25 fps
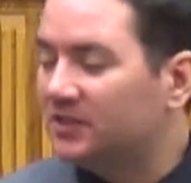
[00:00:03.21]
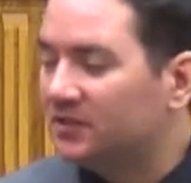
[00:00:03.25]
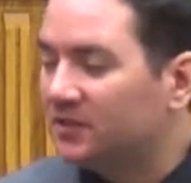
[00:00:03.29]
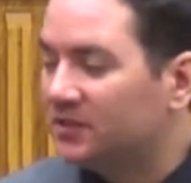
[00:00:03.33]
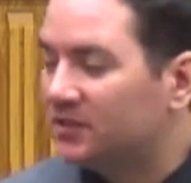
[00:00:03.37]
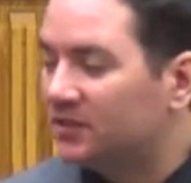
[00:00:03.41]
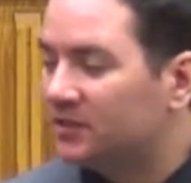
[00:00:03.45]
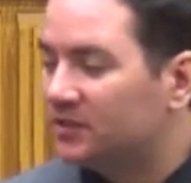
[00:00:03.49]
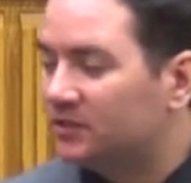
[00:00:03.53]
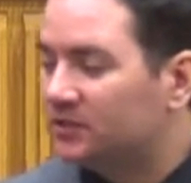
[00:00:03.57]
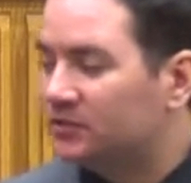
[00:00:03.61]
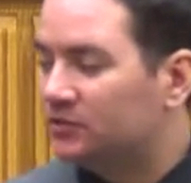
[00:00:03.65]

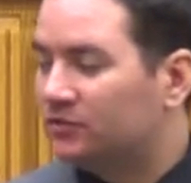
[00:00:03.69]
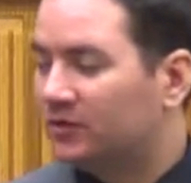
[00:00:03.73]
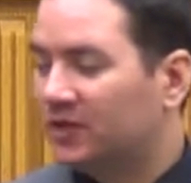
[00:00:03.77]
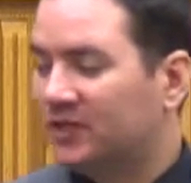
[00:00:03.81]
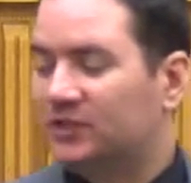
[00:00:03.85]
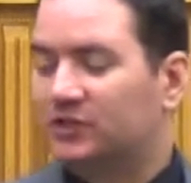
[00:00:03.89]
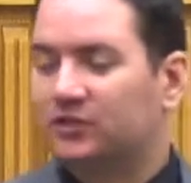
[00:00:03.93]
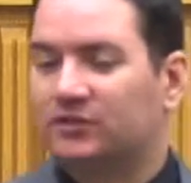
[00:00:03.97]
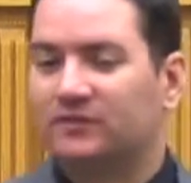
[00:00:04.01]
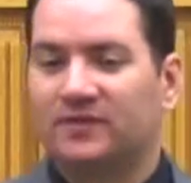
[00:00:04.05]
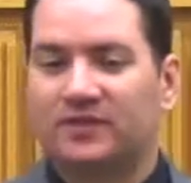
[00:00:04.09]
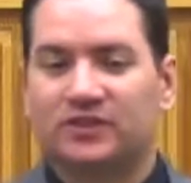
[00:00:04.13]
the
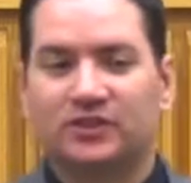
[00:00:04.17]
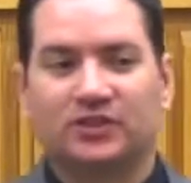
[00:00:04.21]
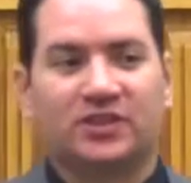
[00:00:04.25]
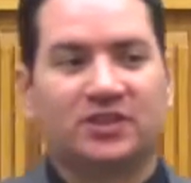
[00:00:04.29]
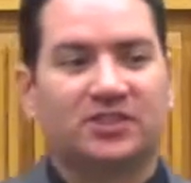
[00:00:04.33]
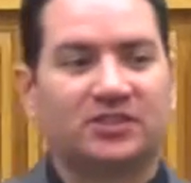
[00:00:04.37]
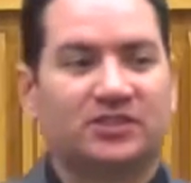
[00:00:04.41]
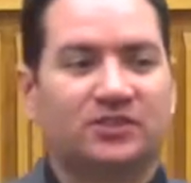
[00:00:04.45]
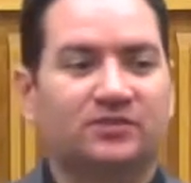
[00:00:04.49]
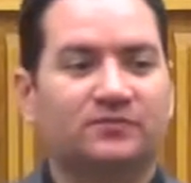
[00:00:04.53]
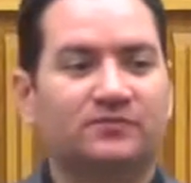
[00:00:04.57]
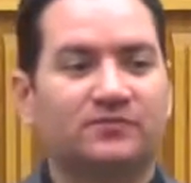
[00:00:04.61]
Director of
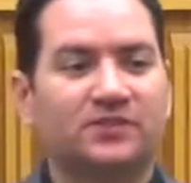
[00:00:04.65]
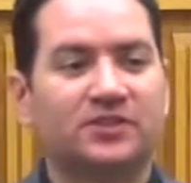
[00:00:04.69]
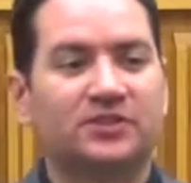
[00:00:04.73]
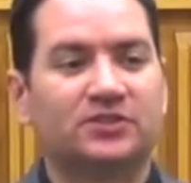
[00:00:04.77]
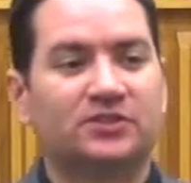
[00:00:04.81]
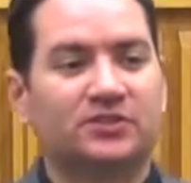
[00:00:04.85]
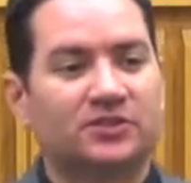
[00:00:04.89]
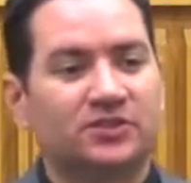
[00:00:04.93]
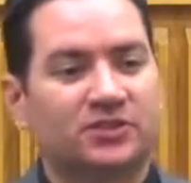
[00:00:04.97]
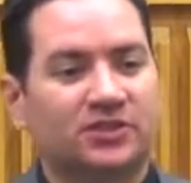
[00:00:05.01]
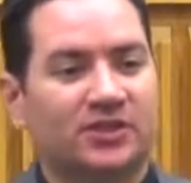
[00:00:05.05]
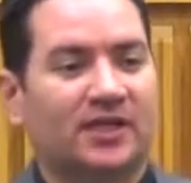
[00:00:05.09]
Education and
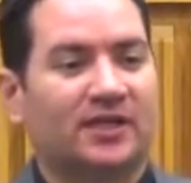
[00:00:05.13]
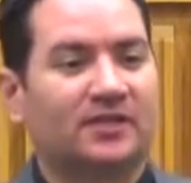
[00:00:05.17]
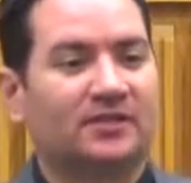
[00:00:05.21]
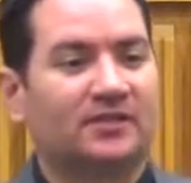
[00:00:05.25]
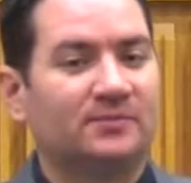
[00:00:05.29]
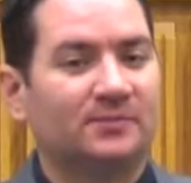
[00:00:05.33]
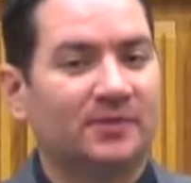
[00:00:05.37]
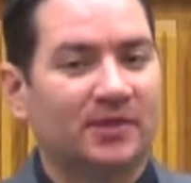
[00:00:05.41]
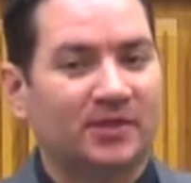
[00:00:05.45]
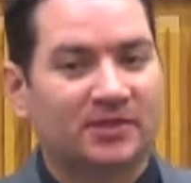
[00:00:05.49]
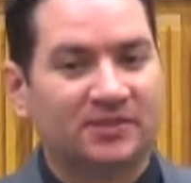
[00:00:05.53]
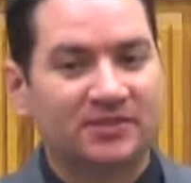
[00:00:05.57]
Research at
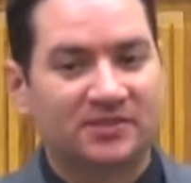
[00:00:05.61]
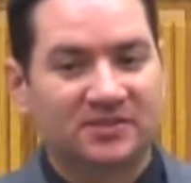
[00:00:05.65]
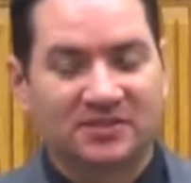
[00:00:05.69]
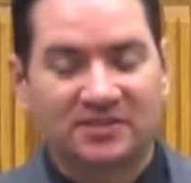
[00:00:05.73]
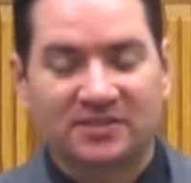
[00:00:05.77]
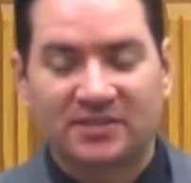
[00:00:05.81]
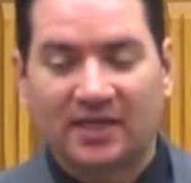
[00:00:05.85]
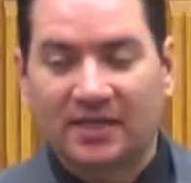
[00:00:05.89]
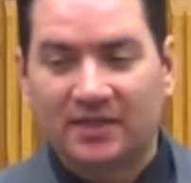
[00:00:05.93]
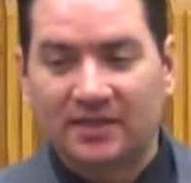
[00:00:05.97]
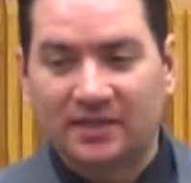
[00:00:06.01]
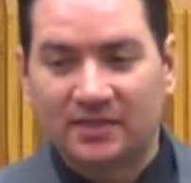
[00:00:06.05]
the American
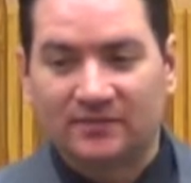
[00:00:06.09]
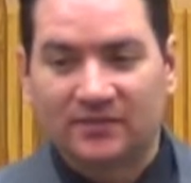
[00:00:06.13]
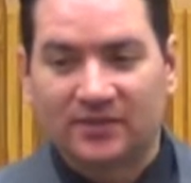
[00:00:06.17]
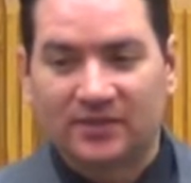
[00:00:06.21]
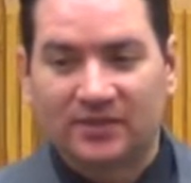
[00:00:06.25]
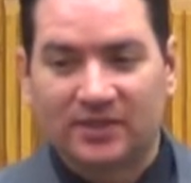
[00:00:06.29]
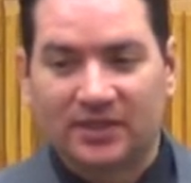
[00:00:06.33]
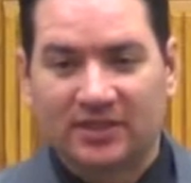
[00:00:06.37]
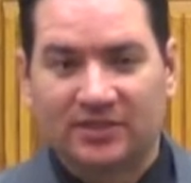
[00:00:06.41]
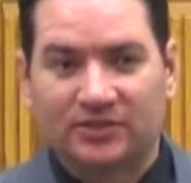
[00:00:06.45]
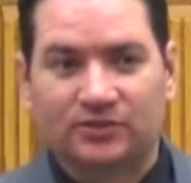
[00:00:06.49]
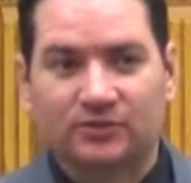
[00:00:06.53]
Society of
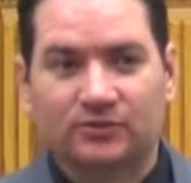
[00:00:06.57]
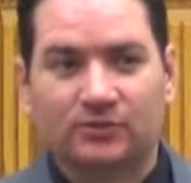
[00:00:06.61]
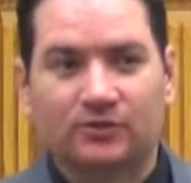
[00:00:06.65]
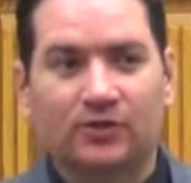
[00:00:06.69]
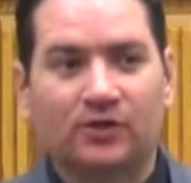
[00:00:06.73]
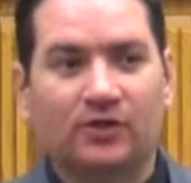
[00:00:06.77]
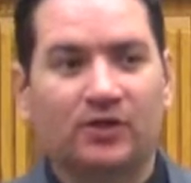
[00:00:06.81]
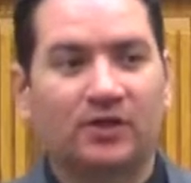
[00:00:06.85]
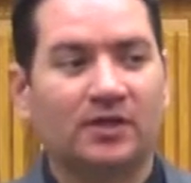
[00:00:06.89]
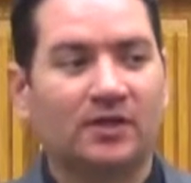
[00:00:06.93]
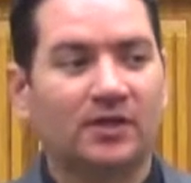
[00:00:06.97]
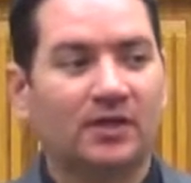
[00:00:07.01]
International
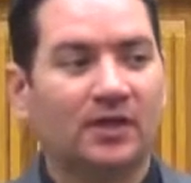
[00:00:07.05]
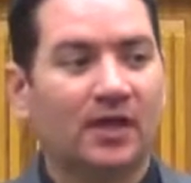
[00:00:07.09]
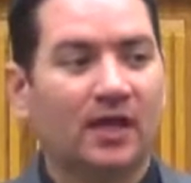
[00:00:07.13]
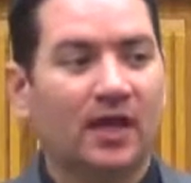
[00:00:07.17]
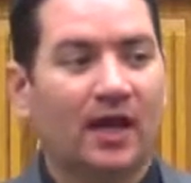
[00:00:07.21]
Law.